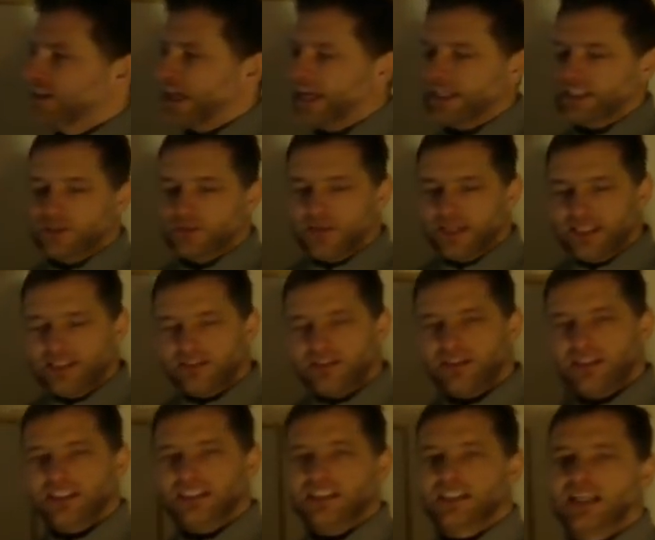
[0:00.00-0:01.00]

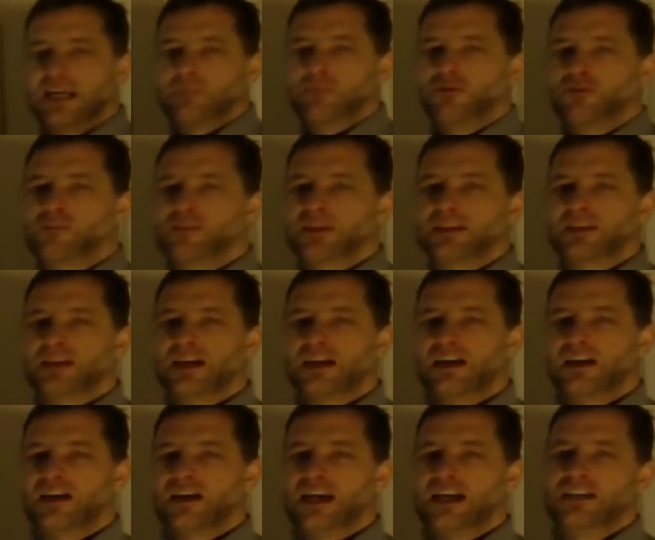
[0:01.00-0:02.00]
actuator is a type of
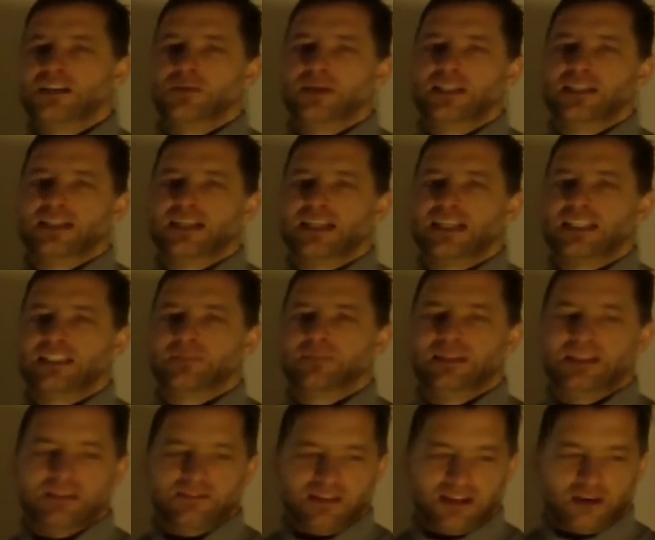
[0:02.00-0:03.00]
actuator that has
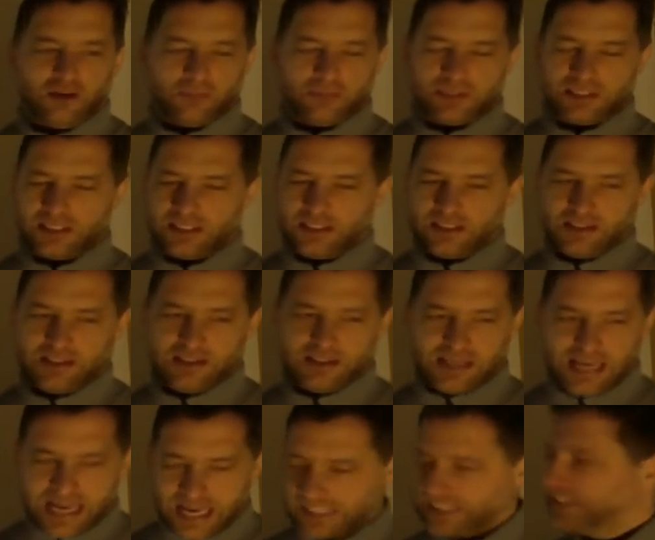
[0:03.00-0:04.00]
been developed
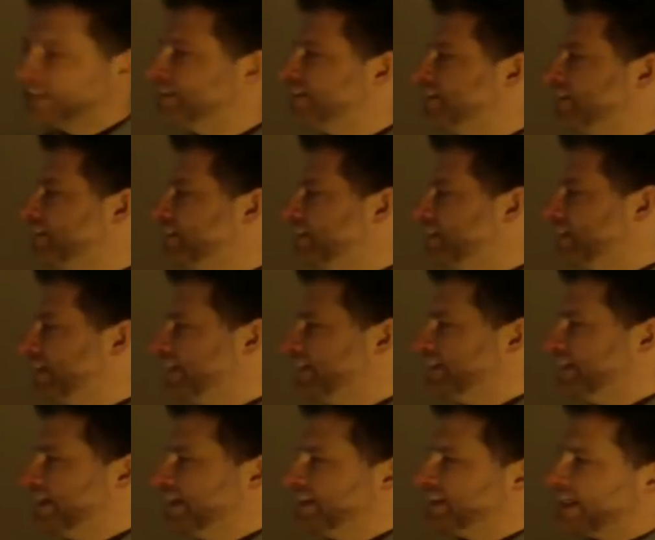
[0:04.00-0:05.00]
at
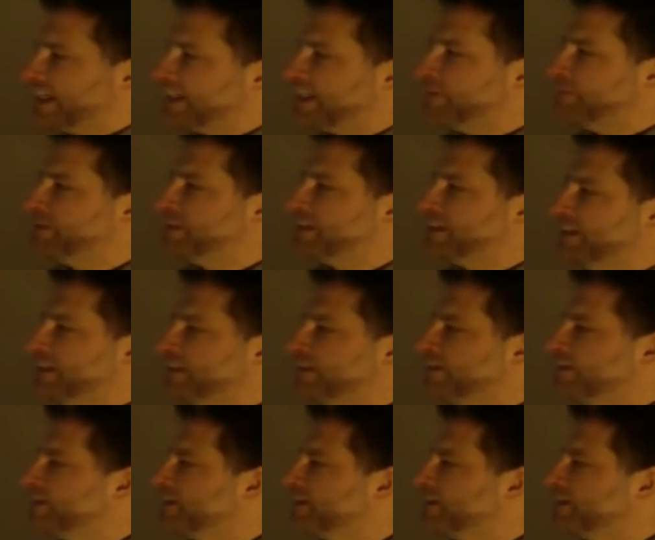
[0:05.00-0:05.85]
KTH, at MST.